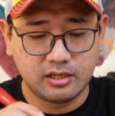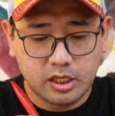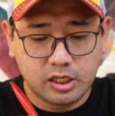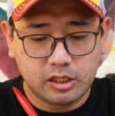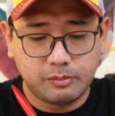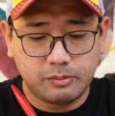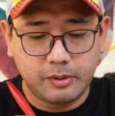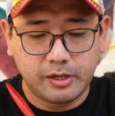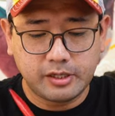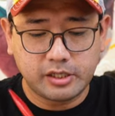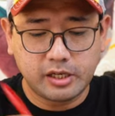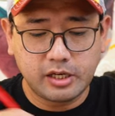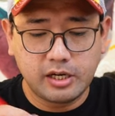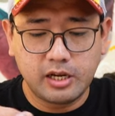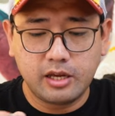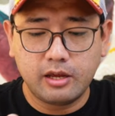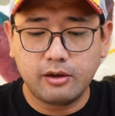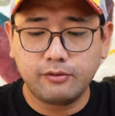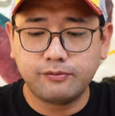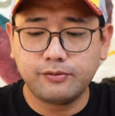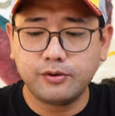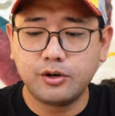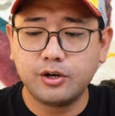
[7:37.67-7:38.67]

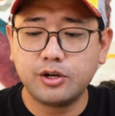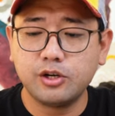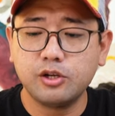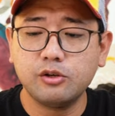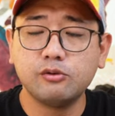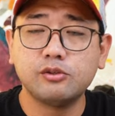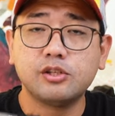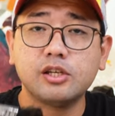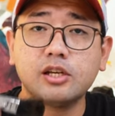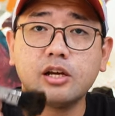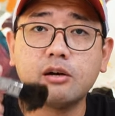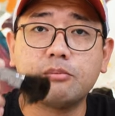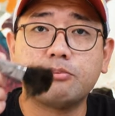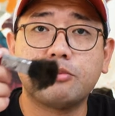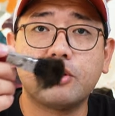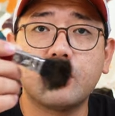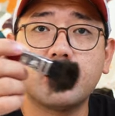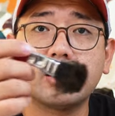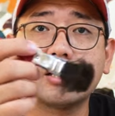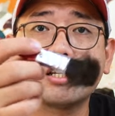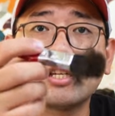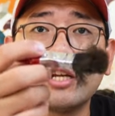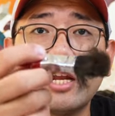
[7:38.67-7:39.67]
especially if you're using a
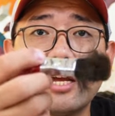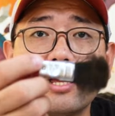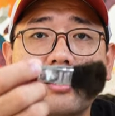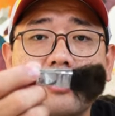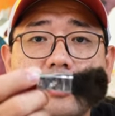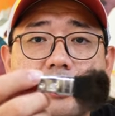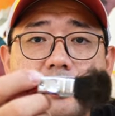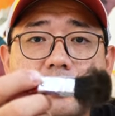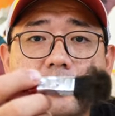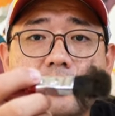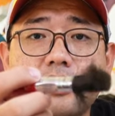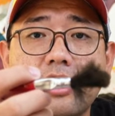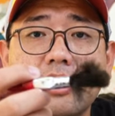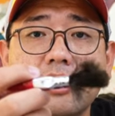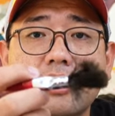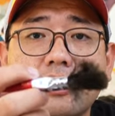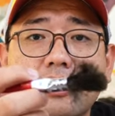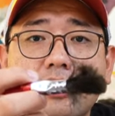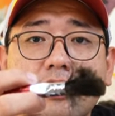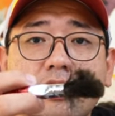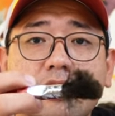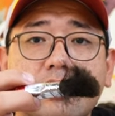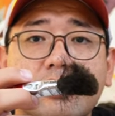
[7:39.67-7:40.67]
brush like this like
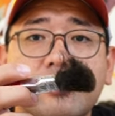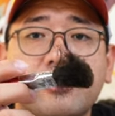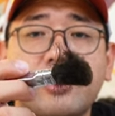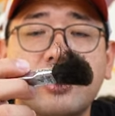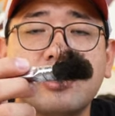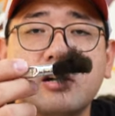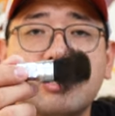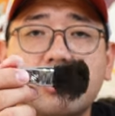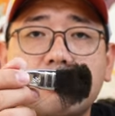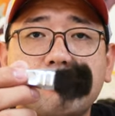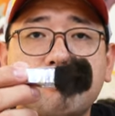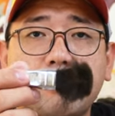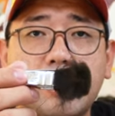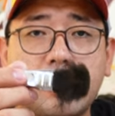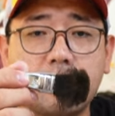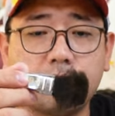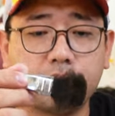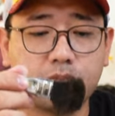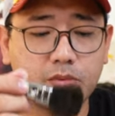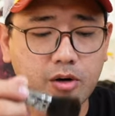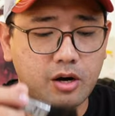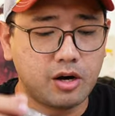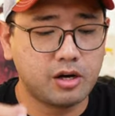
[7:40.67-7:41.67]
a regular
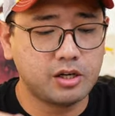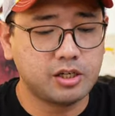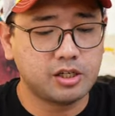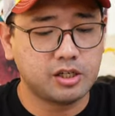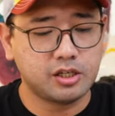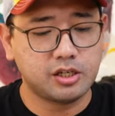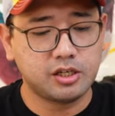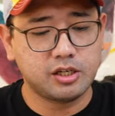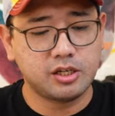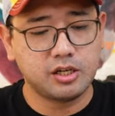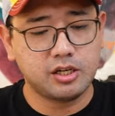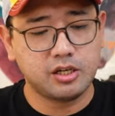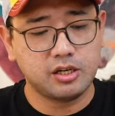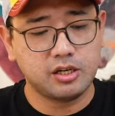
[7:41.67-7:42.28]
paint brush